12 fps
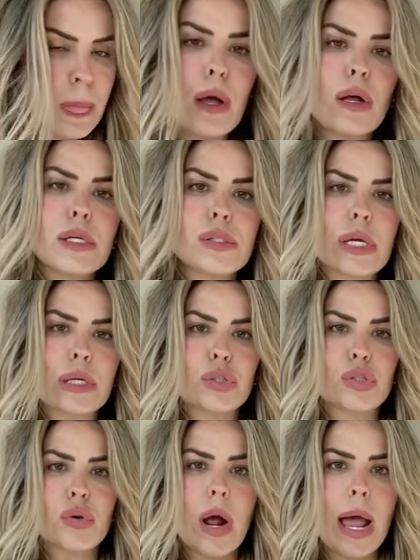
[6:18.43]
all his
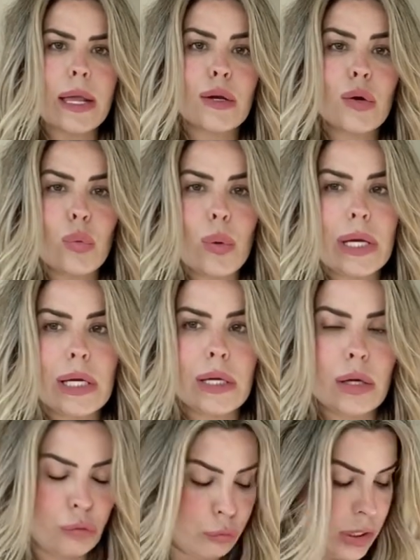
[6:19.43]
like dry, quick
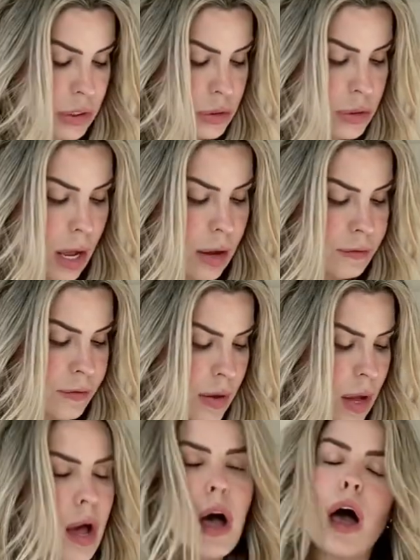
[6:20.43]
reach stuff.
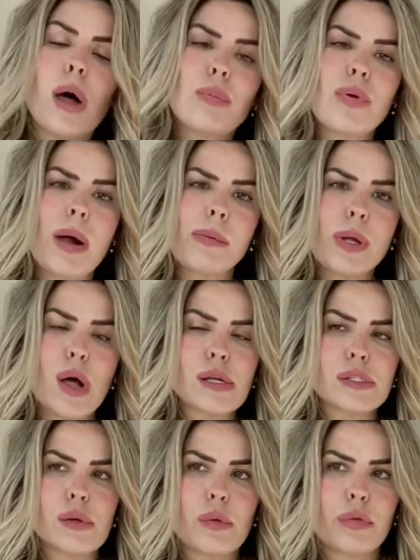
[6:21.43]
I'll probably
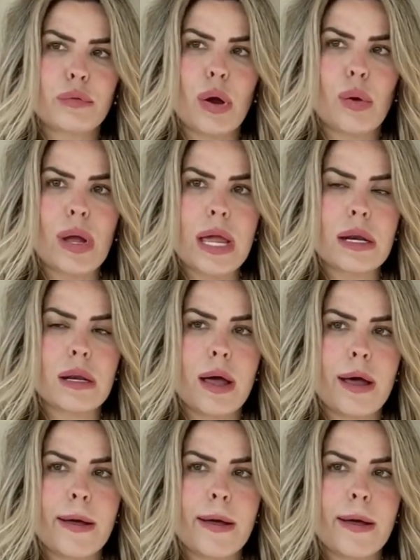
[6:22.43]
also throw in